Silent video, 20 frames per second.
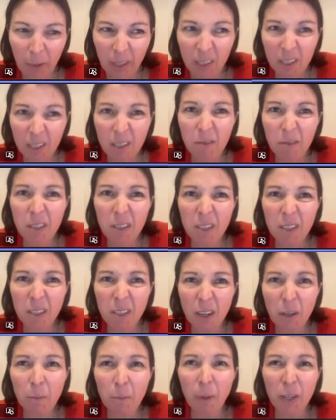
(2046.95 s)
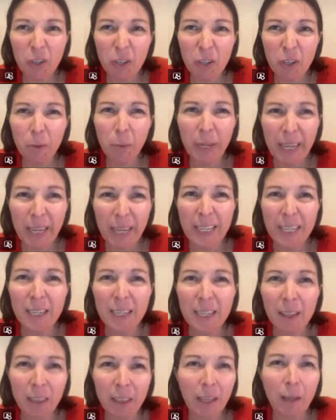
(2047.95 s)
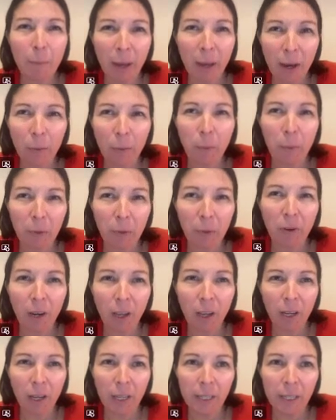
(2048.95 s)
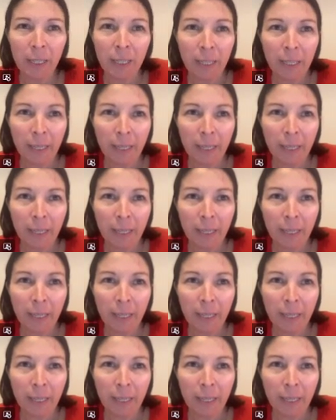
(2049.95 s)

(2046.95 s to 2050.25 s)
because there is so much that we need to think about when we're online.